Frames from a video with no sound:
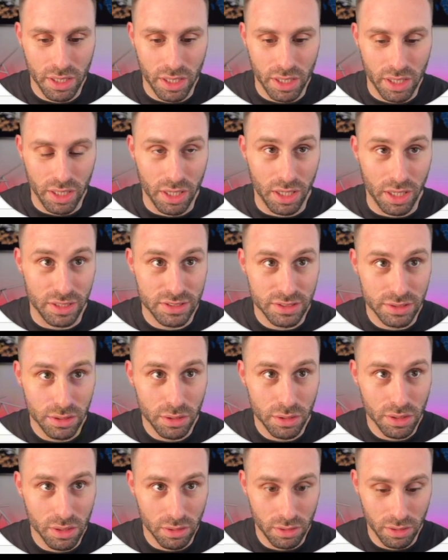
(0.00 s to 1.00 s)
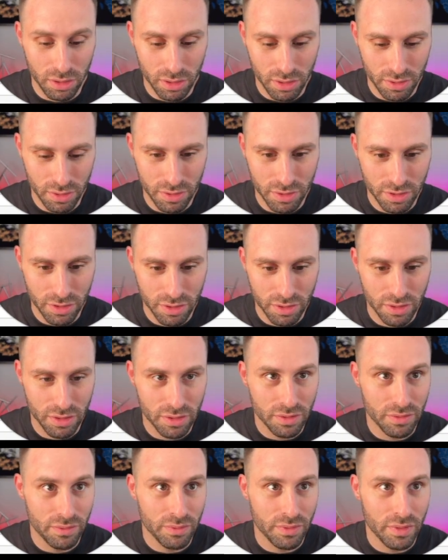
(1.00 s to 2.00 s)
a circle
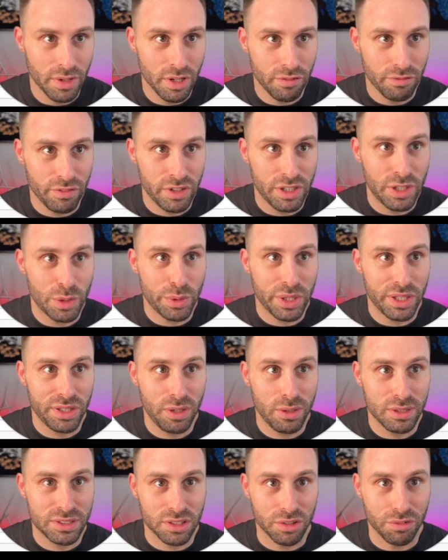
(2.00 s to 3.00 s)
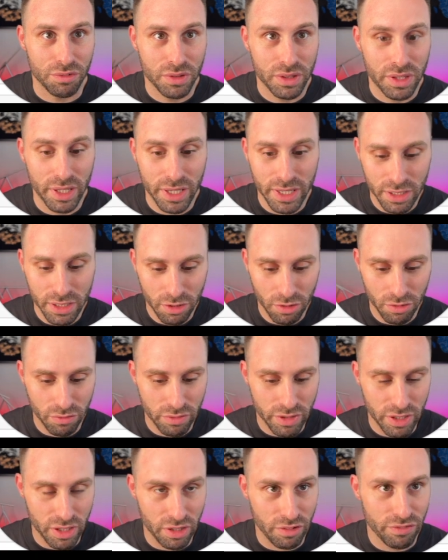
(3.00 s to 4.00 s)
with a radius of ten,
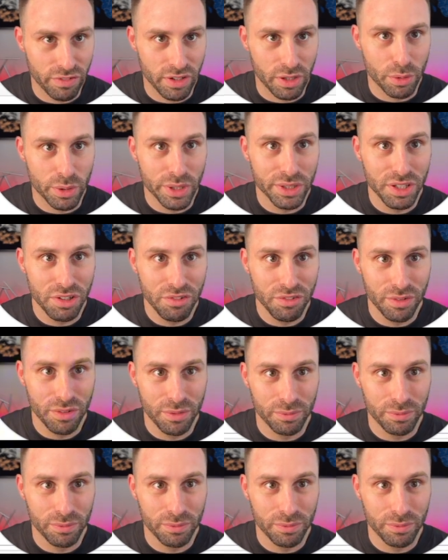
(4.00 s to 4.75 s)
very figurative.